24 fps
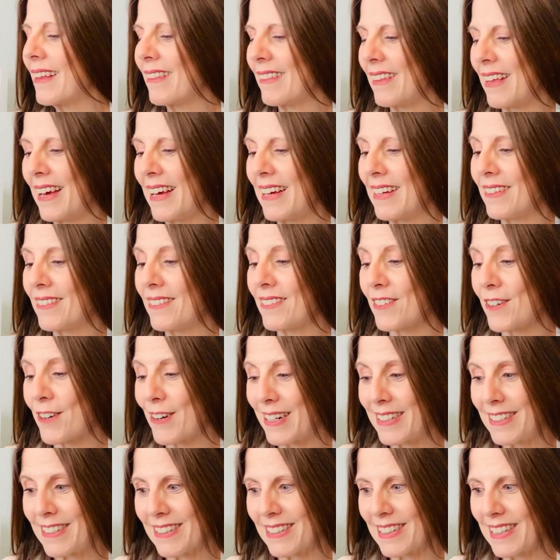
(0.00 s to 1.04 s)
Then,
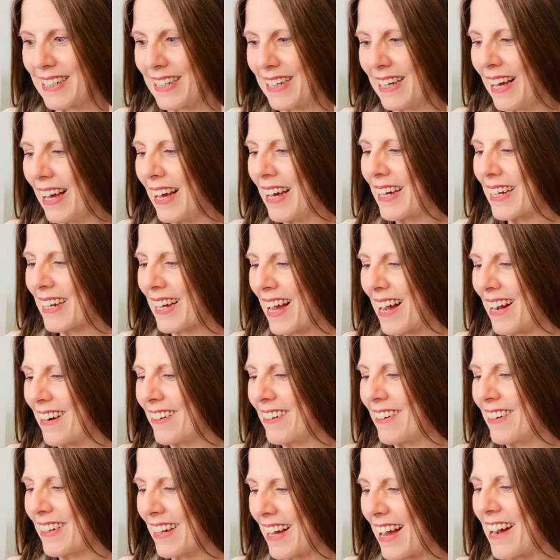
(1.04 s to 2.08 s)
gradually,
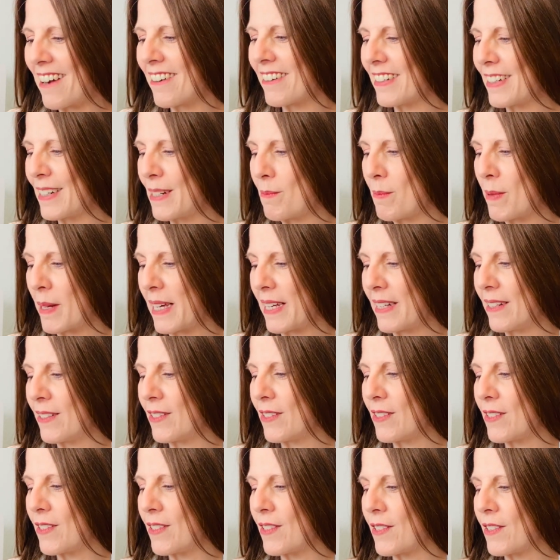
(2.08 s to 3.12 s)
Carolyn
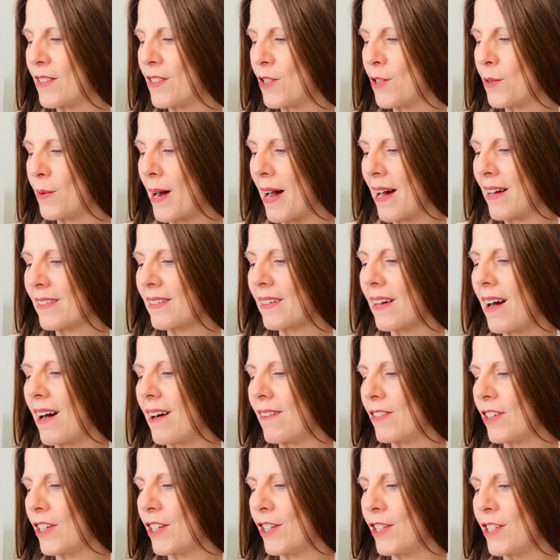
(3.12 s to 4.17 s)
begins to
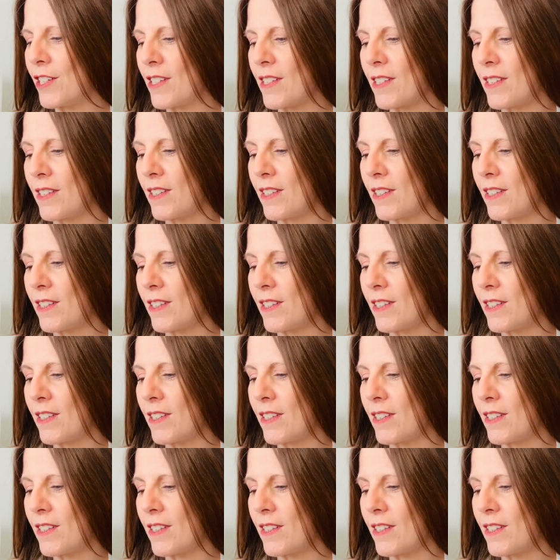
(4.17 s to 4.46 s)
uncover her...